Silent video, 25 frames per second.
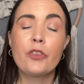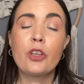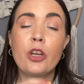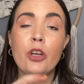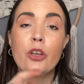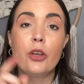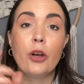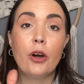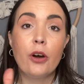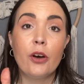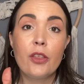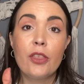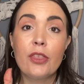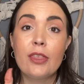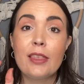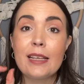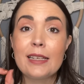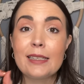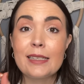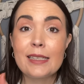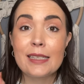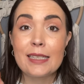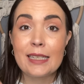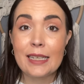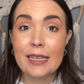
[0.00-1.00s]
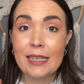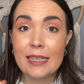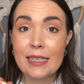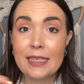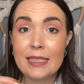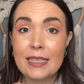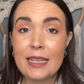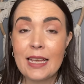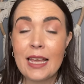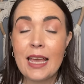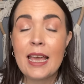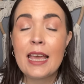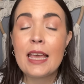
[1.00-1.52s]
Y'all, the scent,
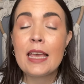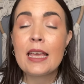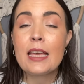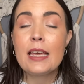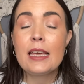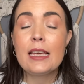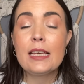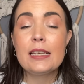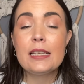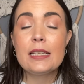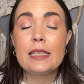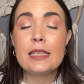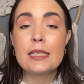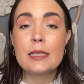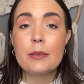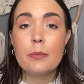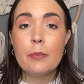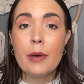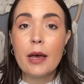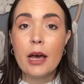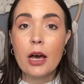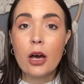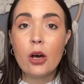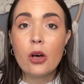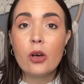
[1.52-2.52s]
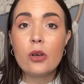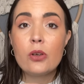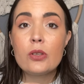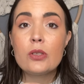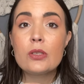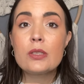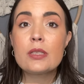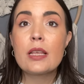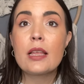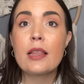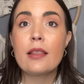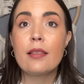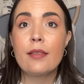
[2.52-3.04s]
it
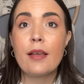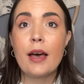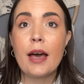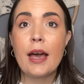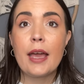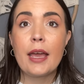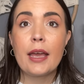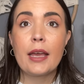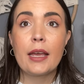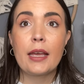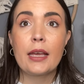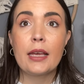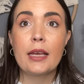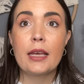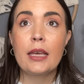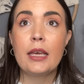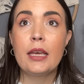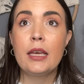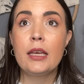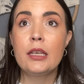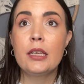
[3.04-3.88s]
smells like,